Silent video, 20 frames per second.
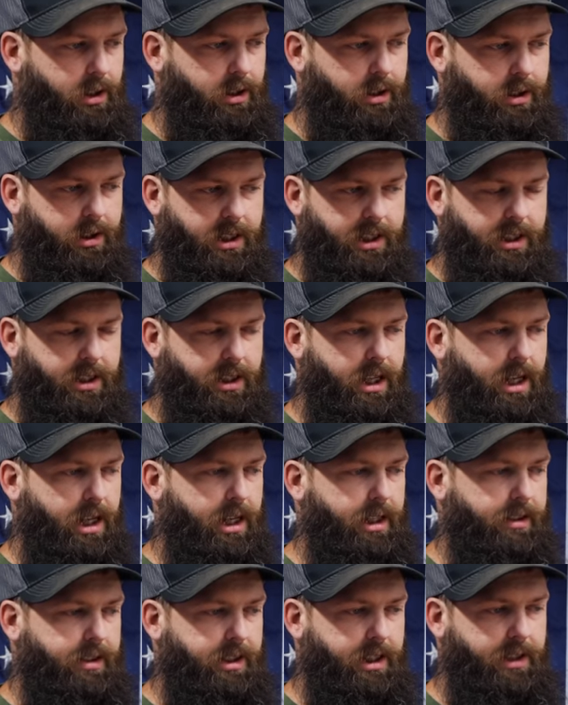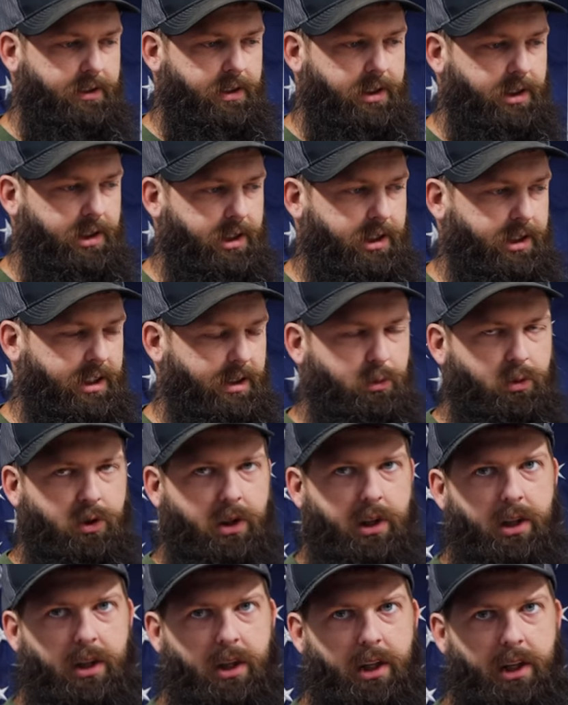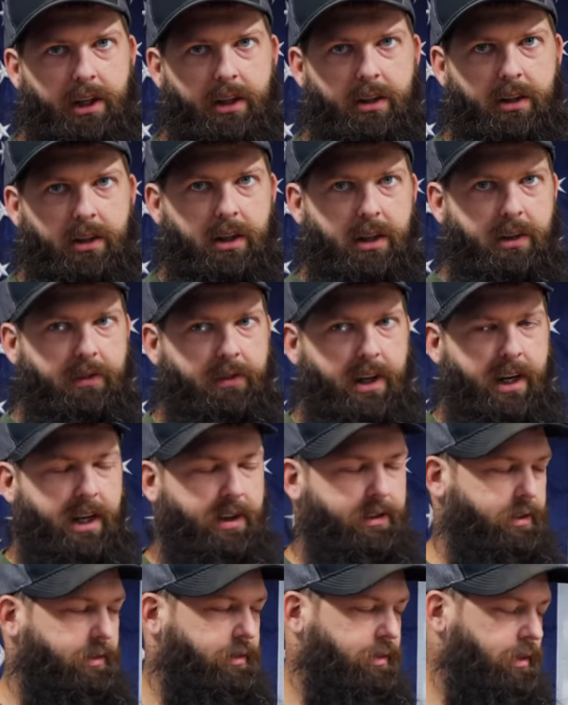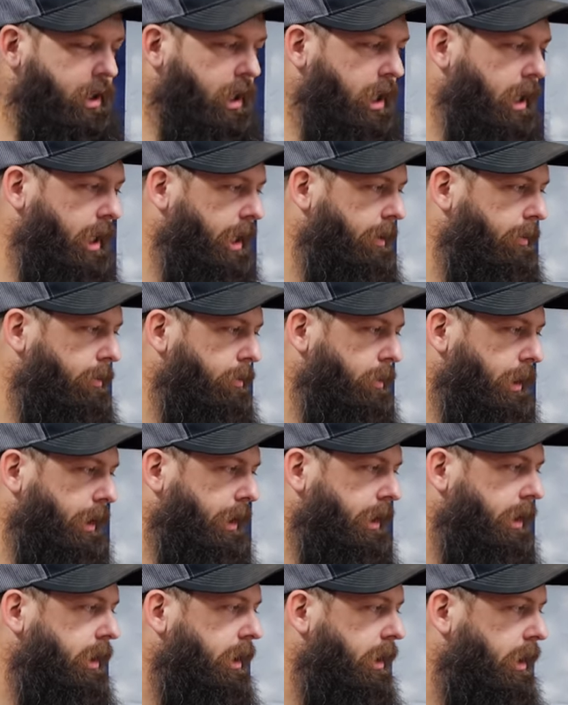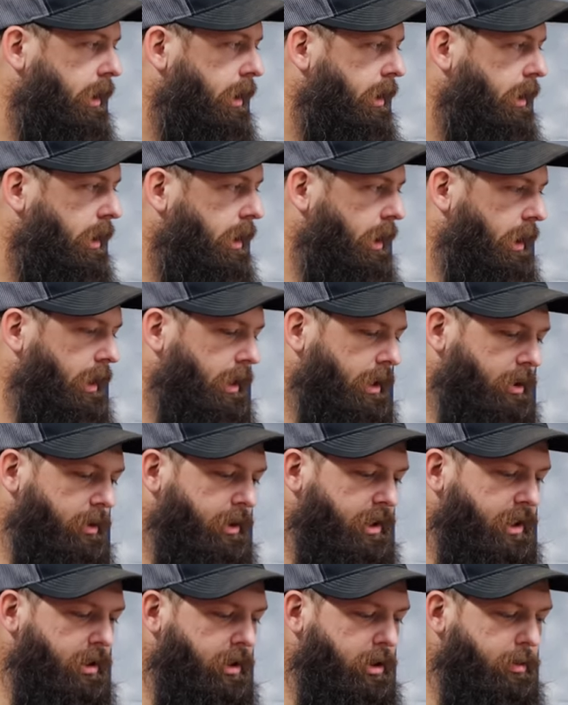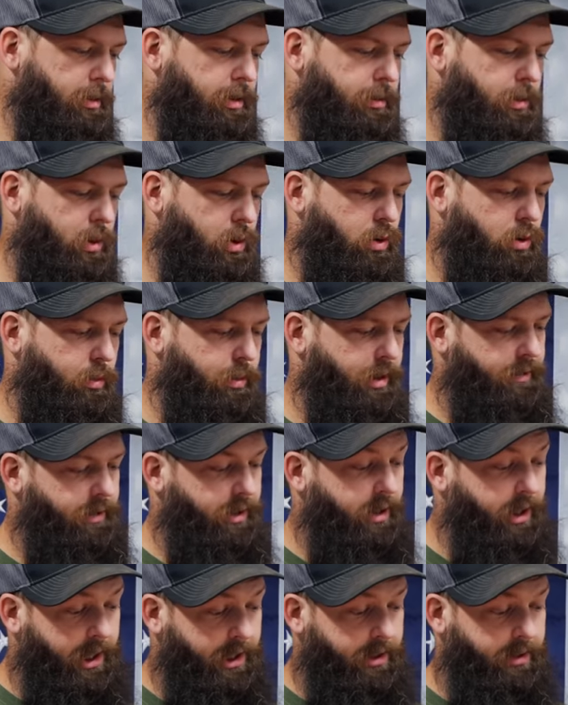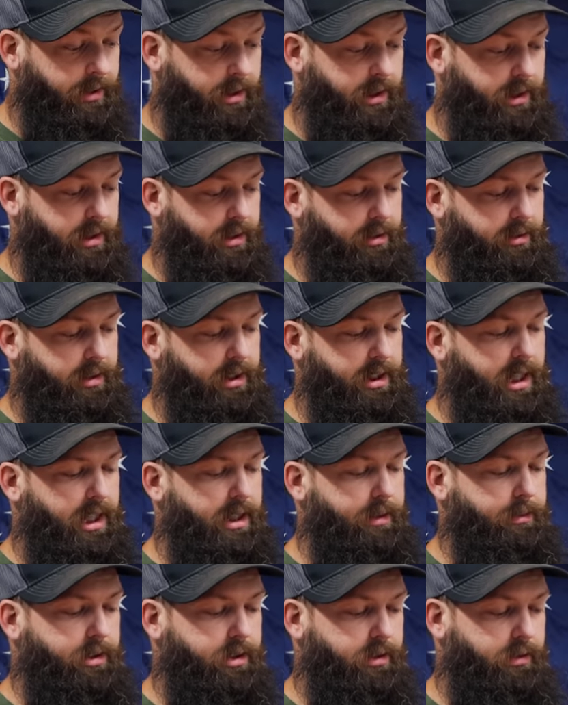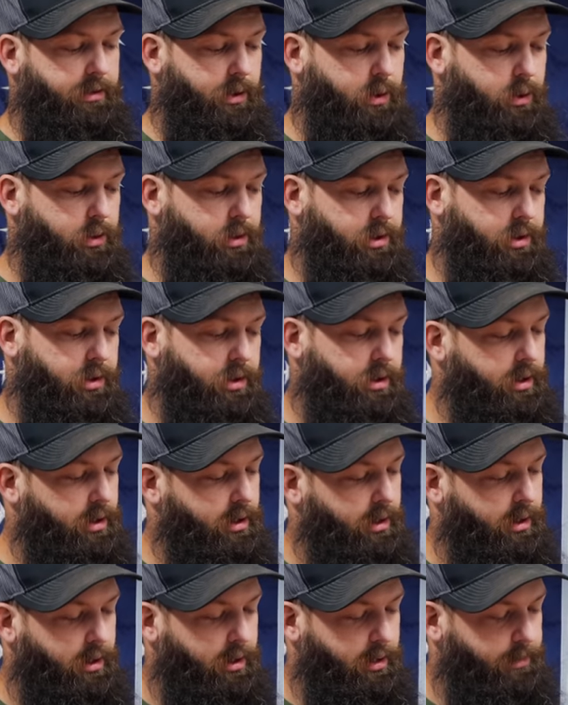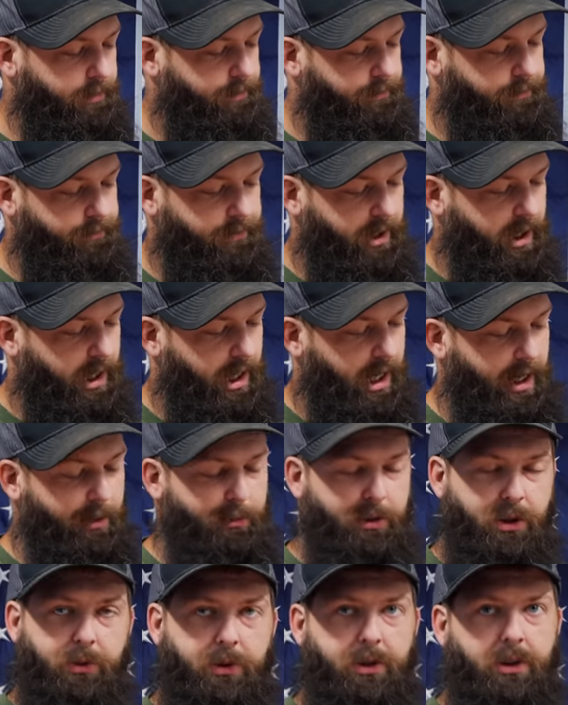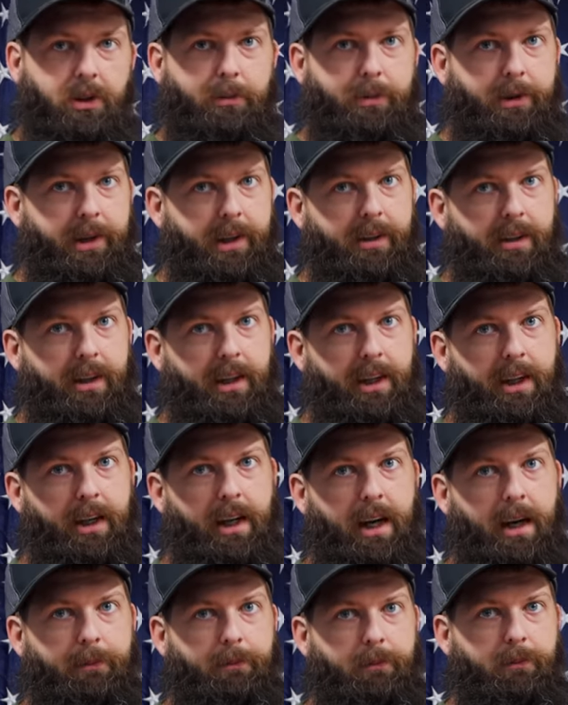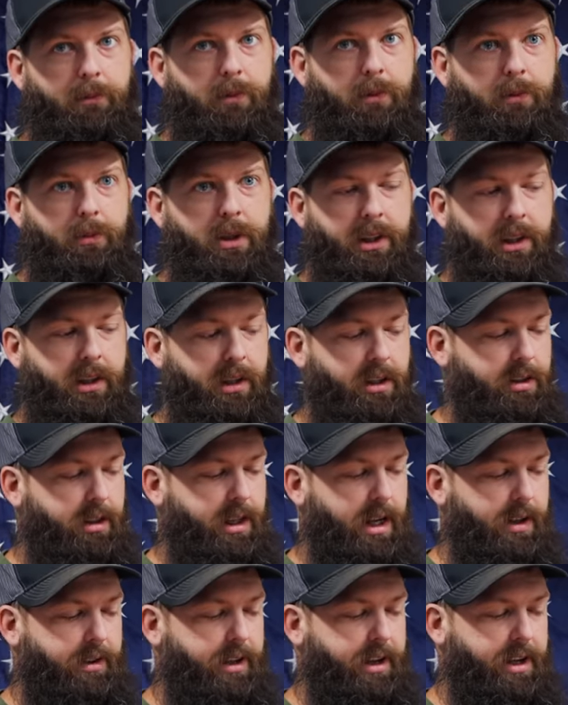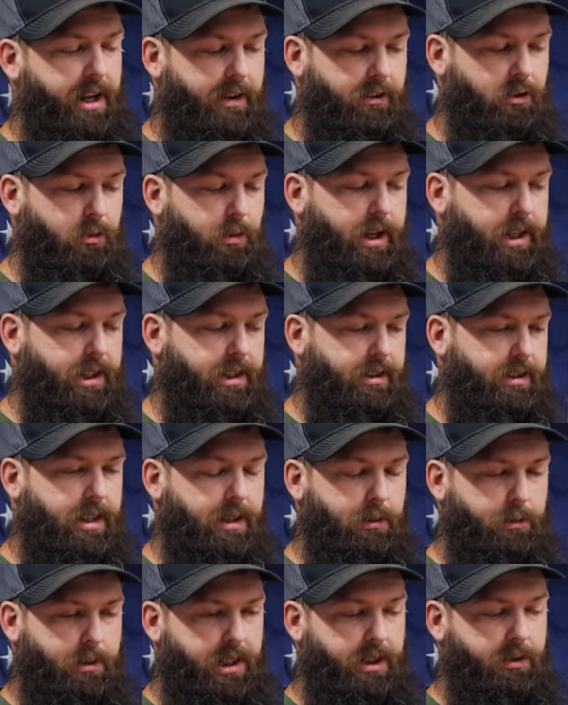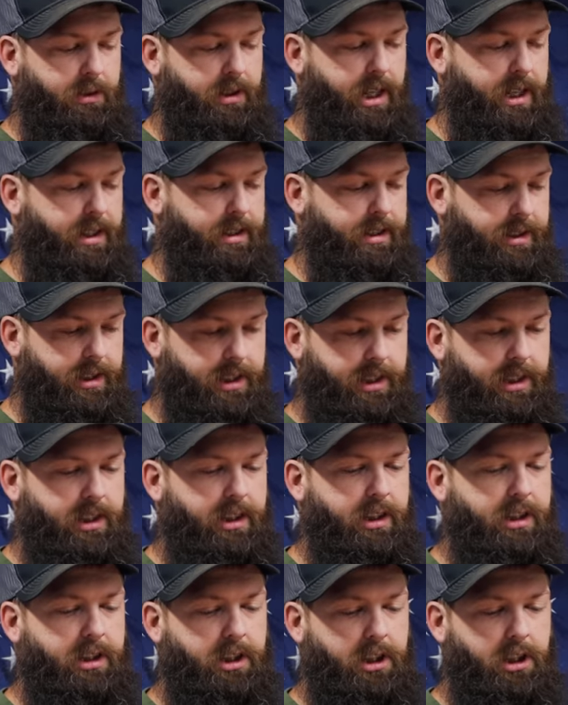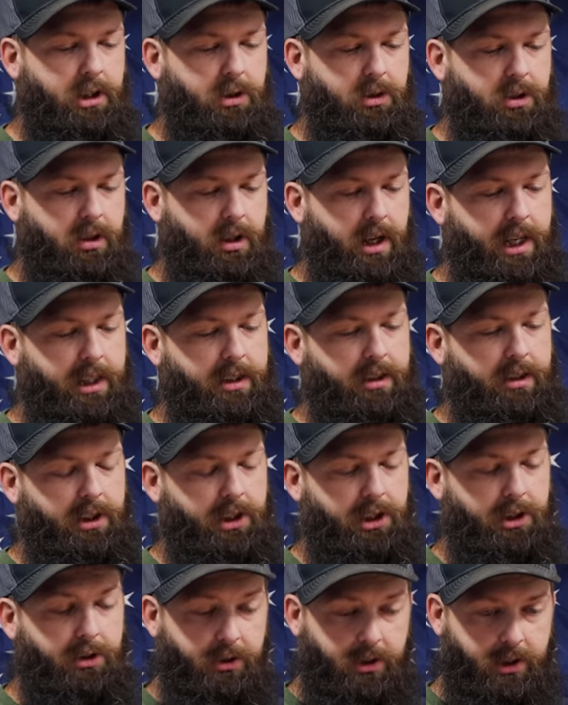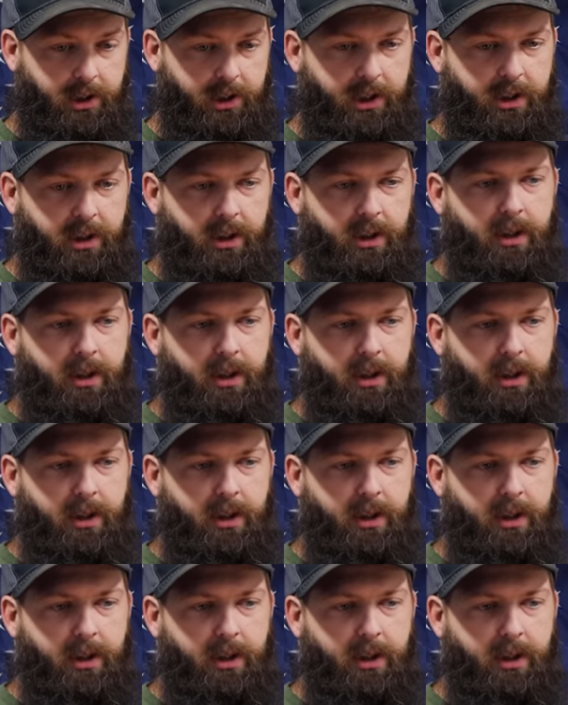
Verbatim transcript: 69, 70, somewhere in there. If okay. I haven't forgot, but uh, so it's a little bit more, but if it actually does three times the force, mm-hmm. I'd be willing to pay that. I'm, yep. But I think everybody's like me. Without seeing it in use or actually using it,